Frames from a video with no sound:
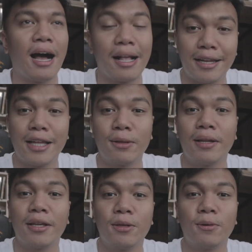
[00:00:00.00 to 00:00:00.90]
I'll try to
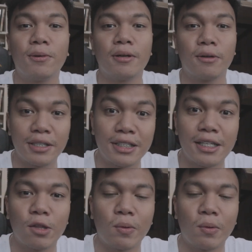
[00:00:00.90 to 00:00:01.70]
link yung original